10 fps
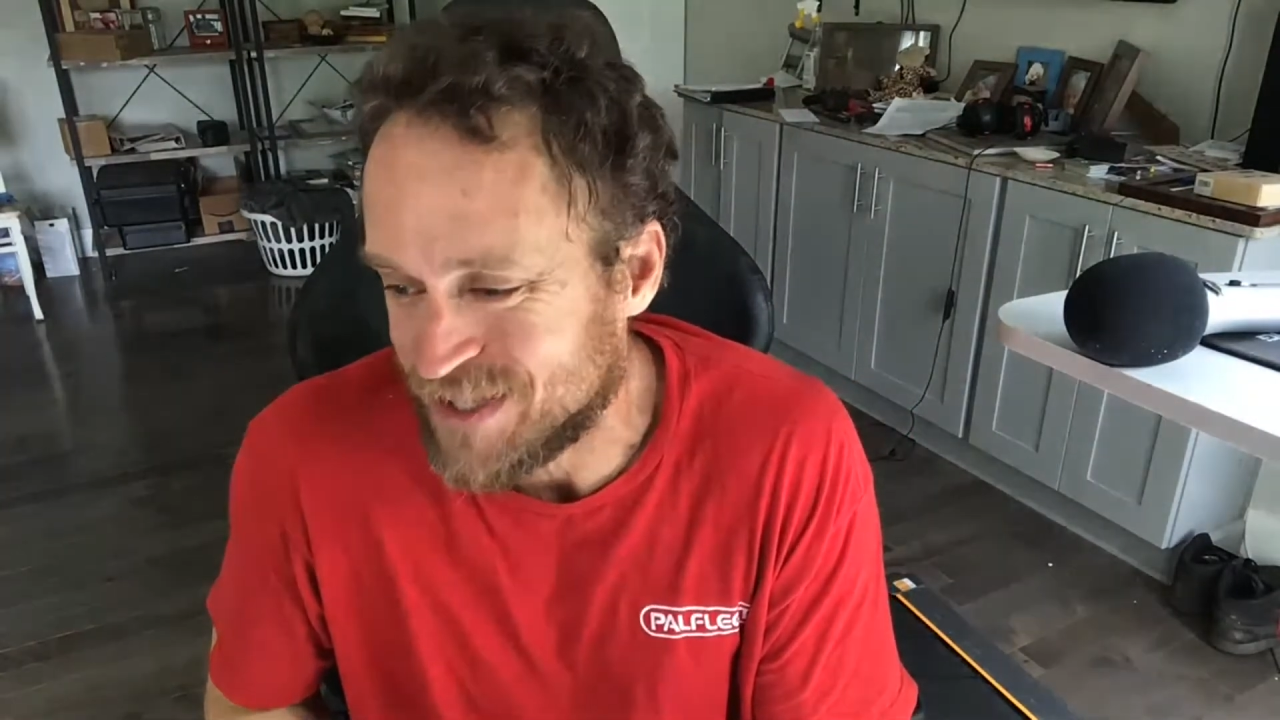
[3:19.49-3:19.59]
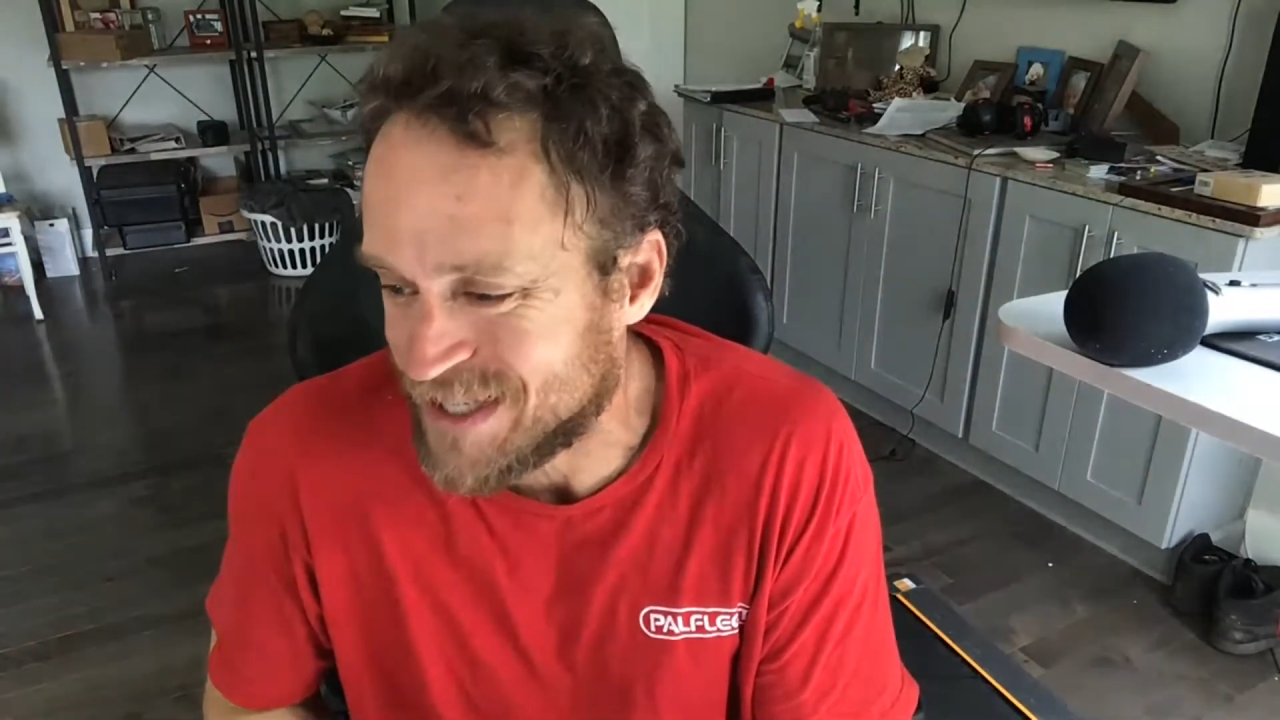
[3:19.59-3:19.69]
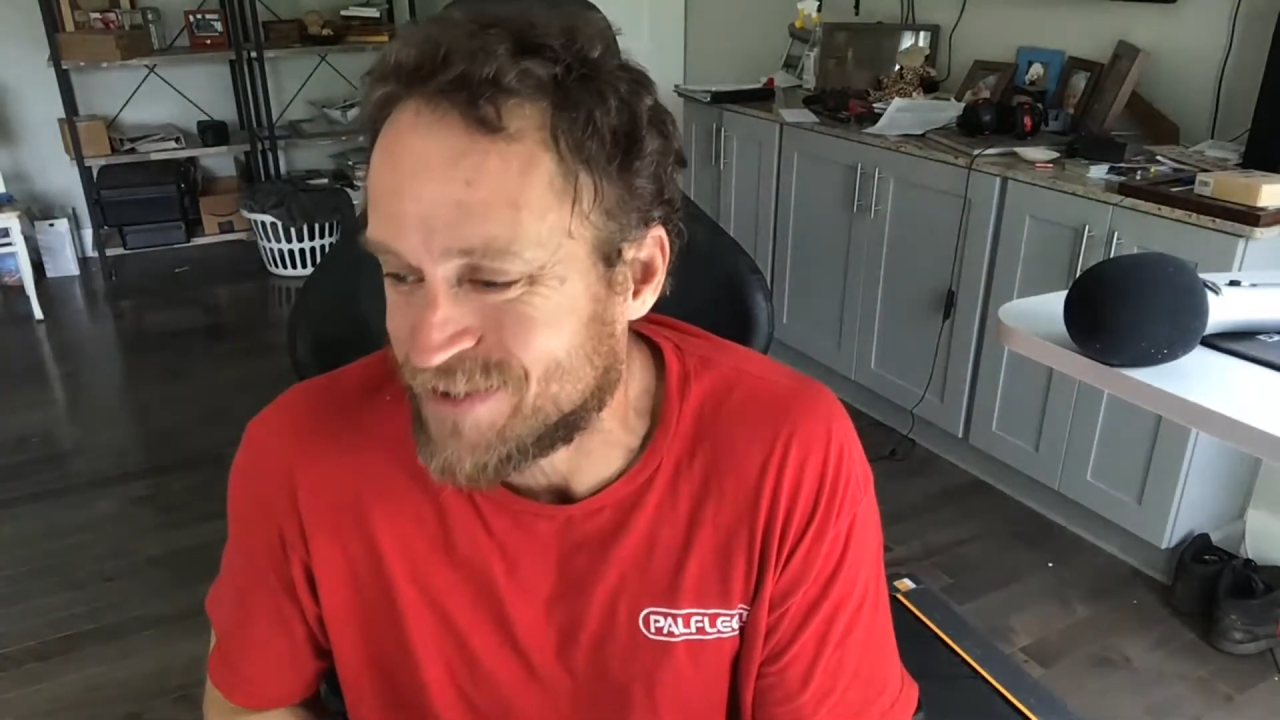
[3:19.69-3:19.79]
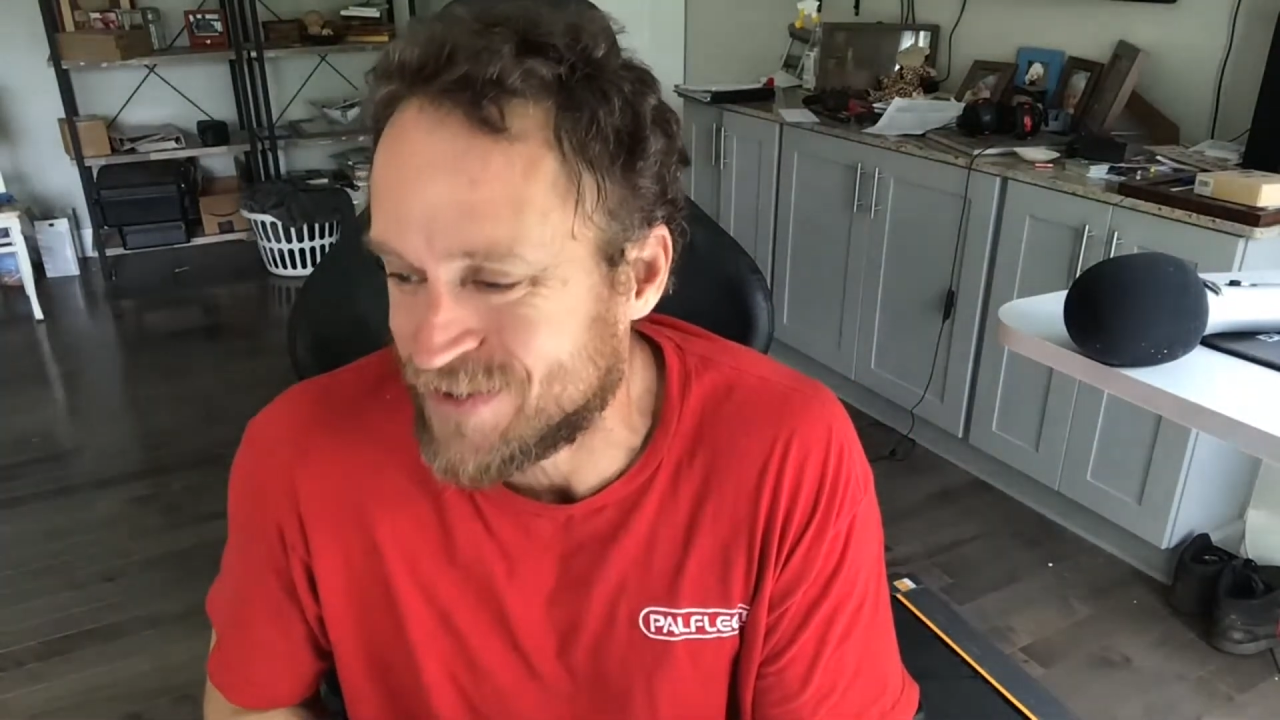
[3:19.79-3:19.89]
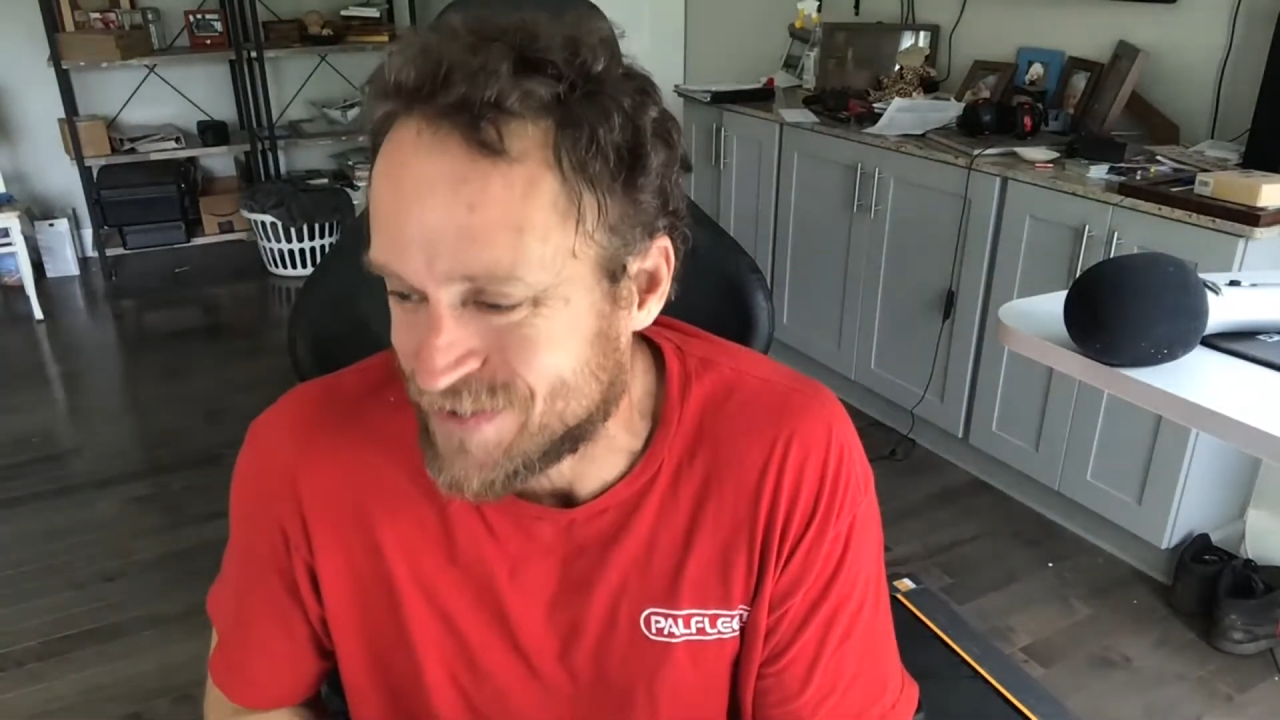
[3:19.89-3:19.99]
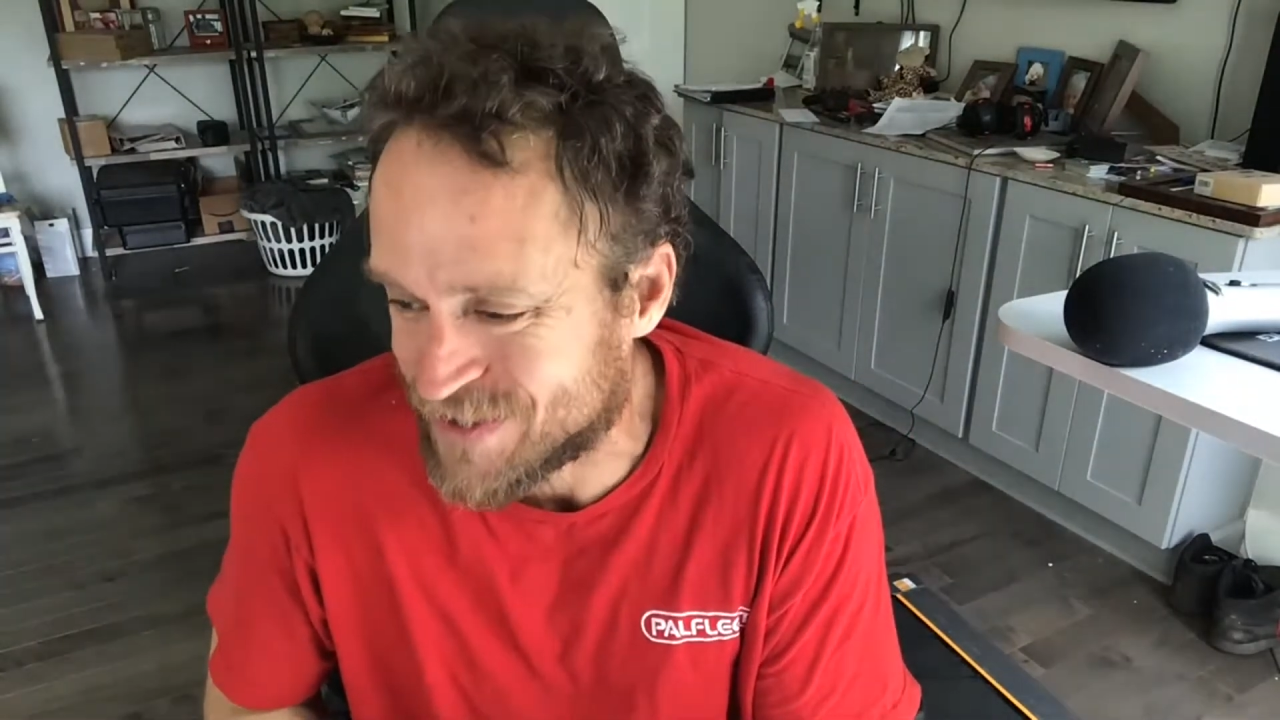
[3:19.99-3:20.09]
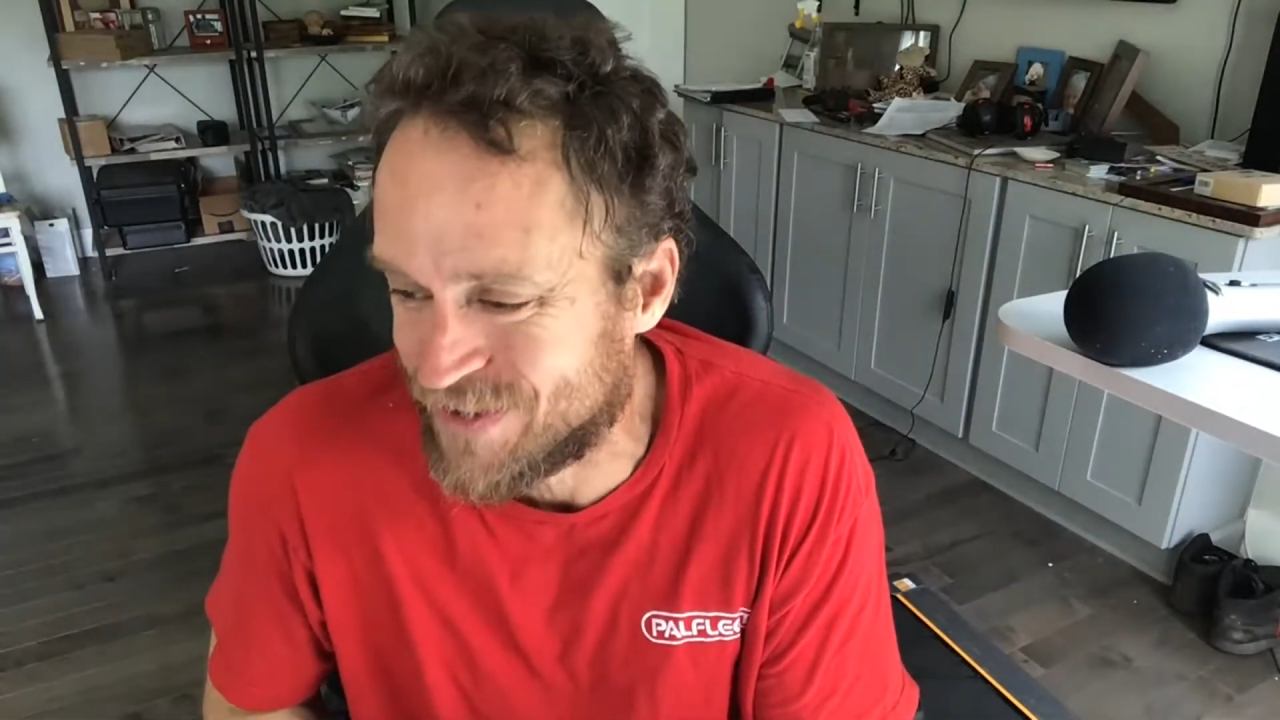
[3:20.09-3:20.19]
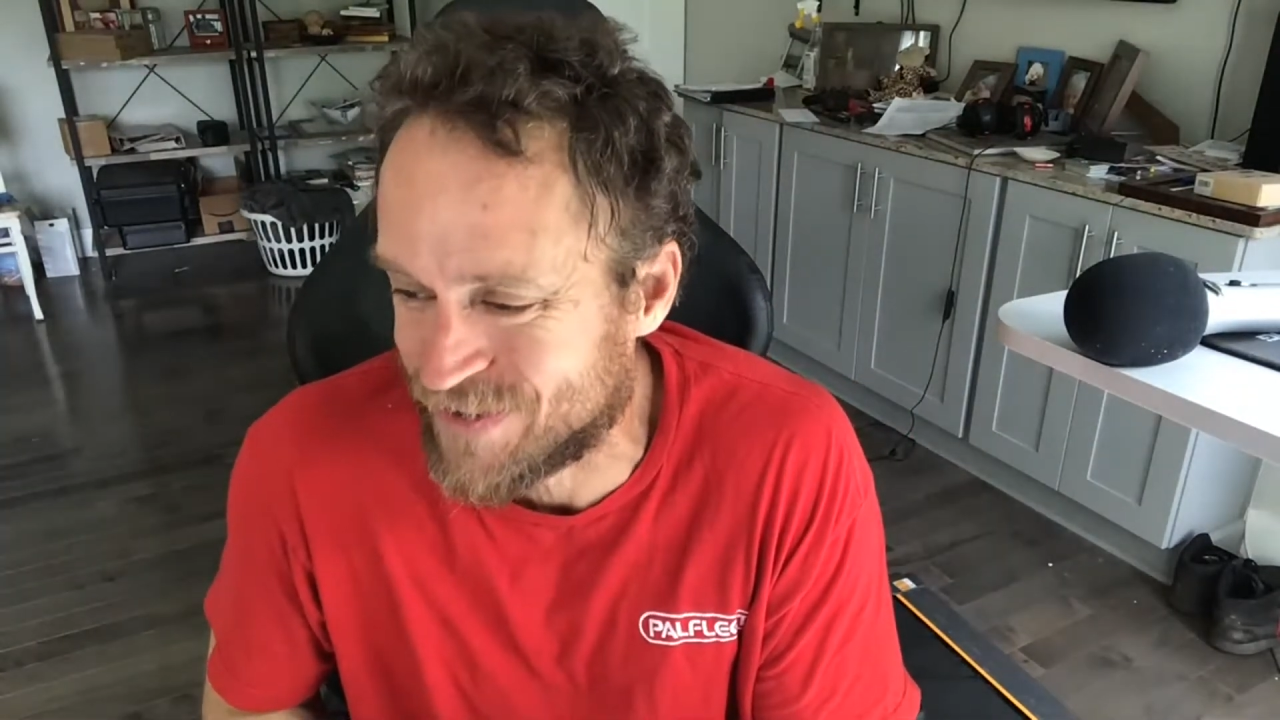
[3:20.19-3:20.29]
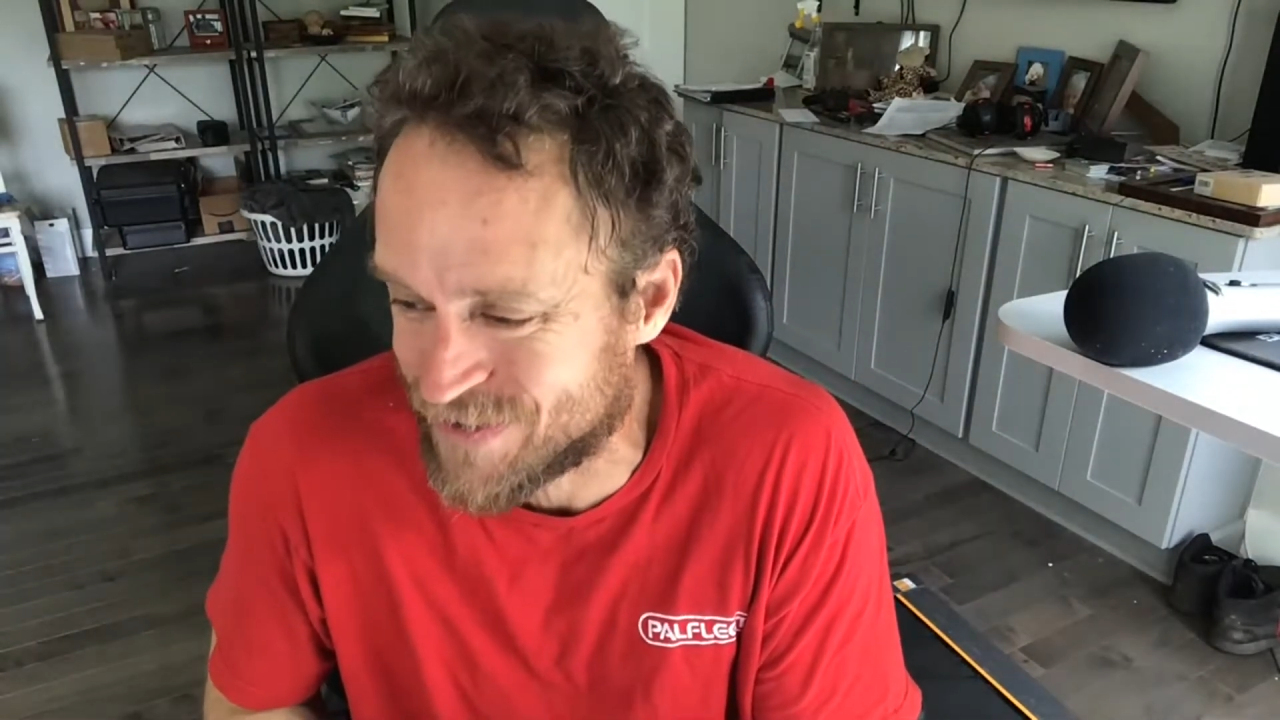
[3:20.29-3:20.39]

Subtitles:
This one was